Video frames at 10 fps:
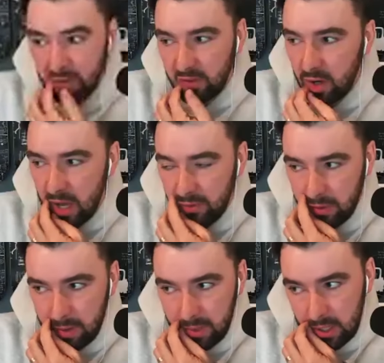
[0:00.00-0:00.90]
so i, th-
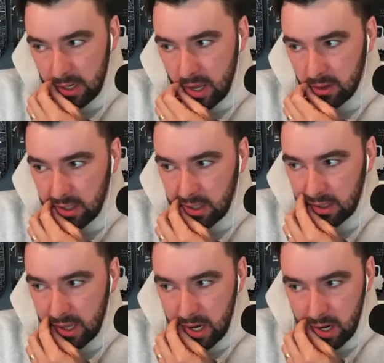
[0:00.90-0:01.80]
I mean i think
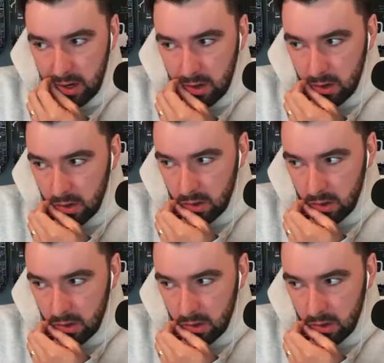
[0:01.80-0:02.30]
their